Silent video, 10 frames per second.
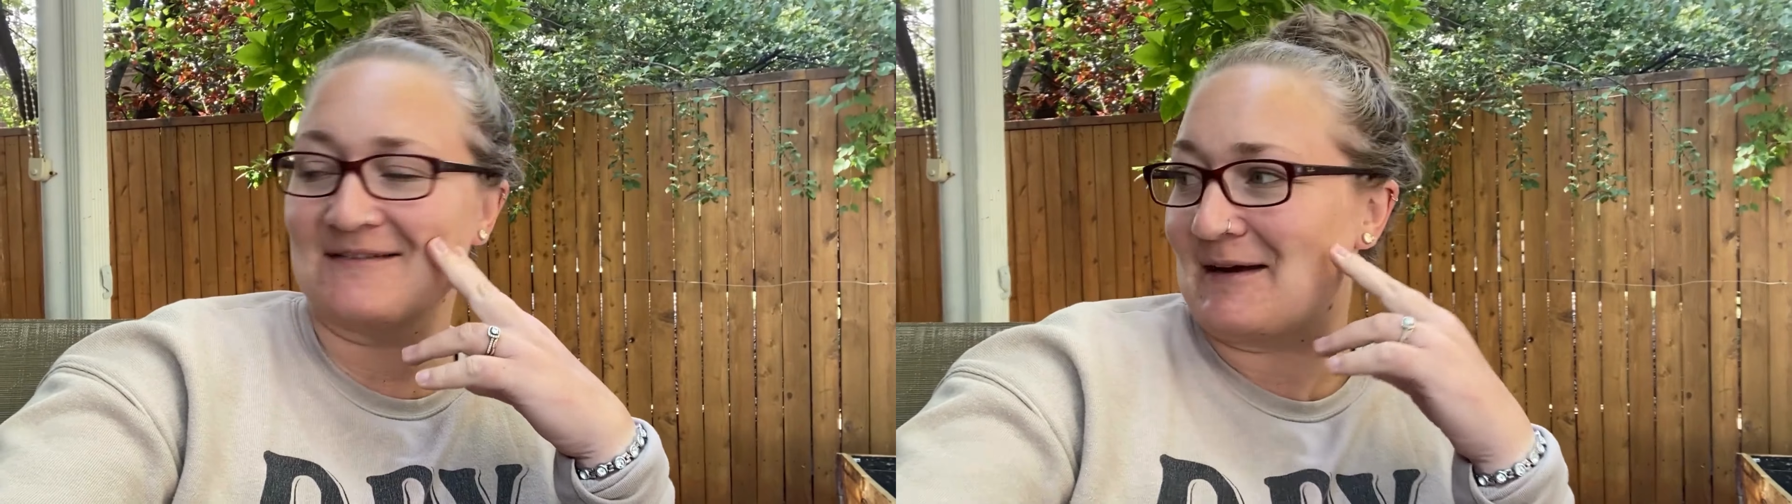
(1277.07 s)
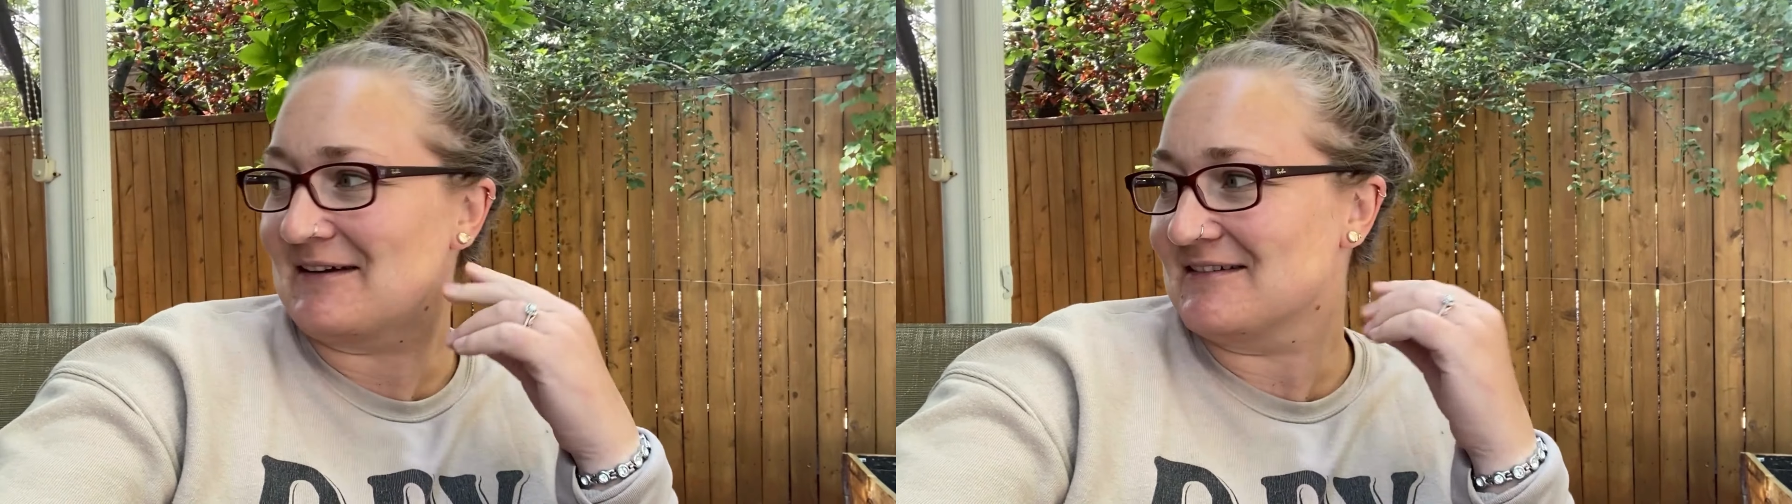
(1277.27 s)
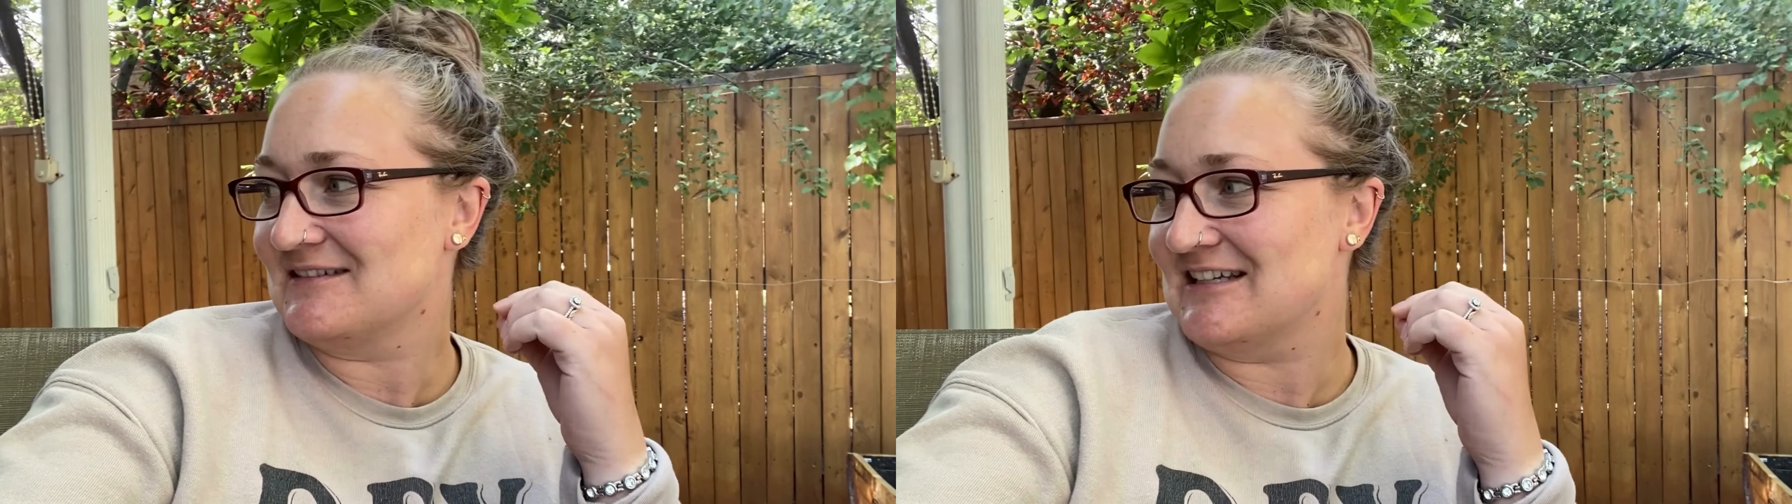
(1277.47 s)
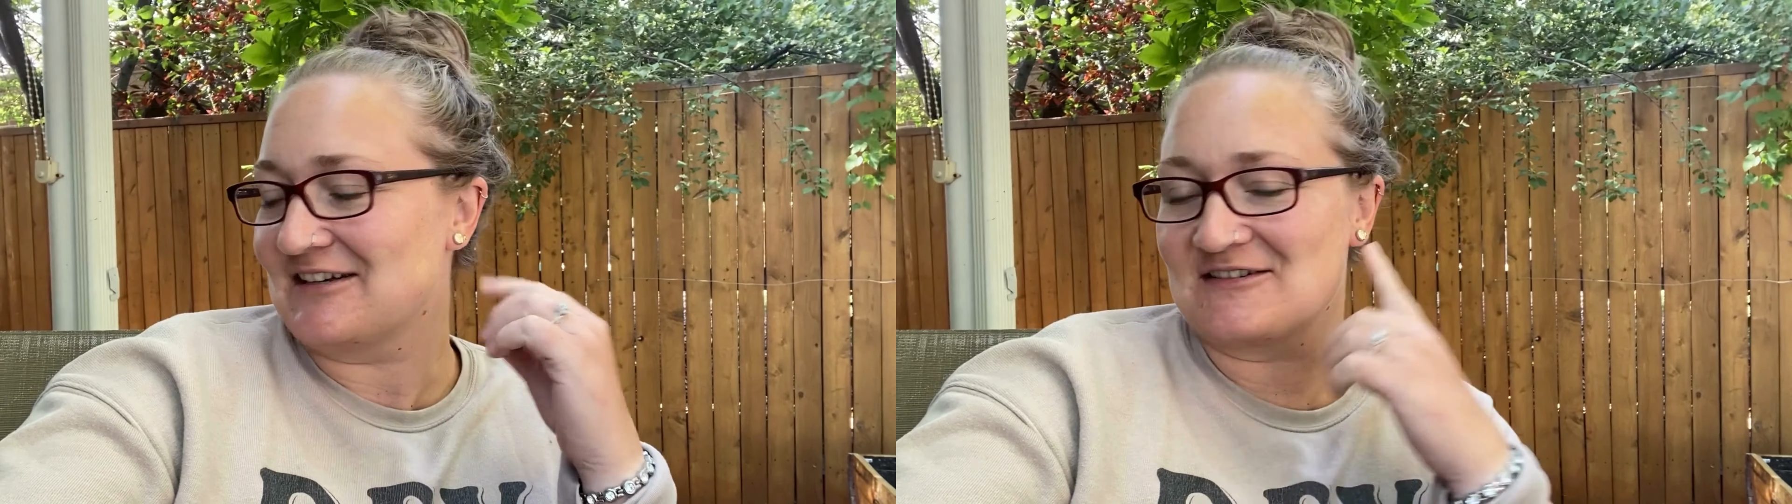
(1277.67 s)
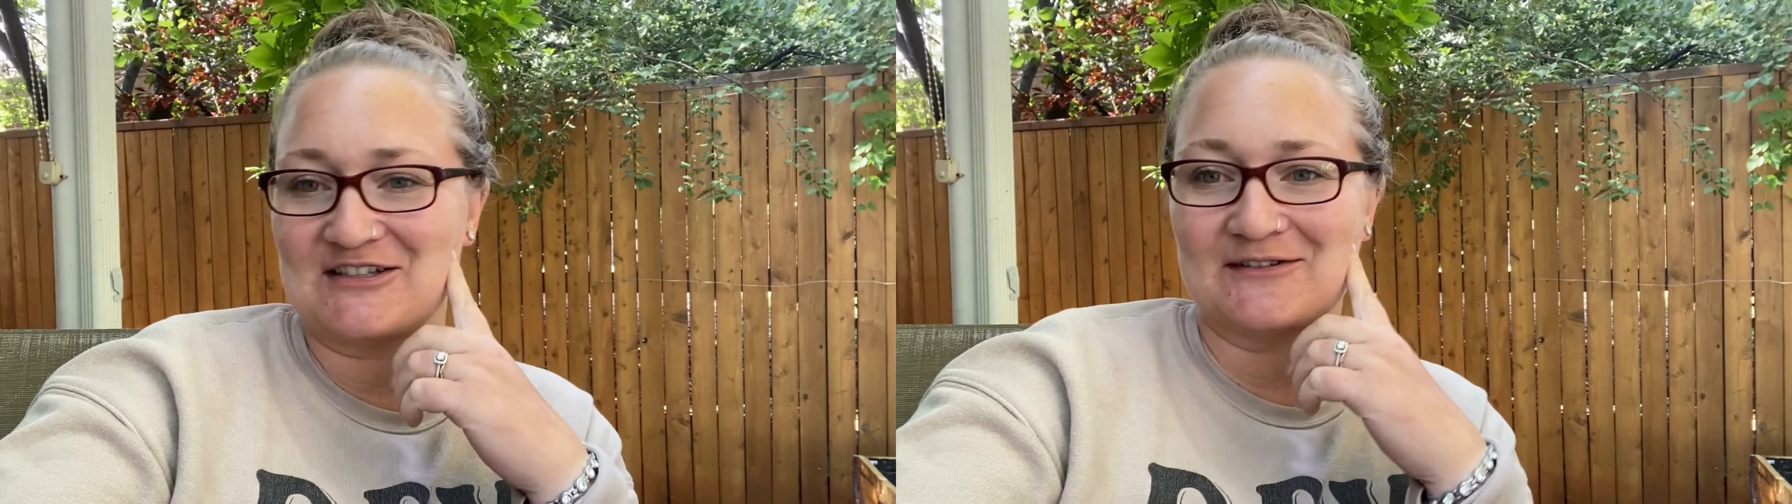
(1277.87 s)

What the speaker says: about, you know,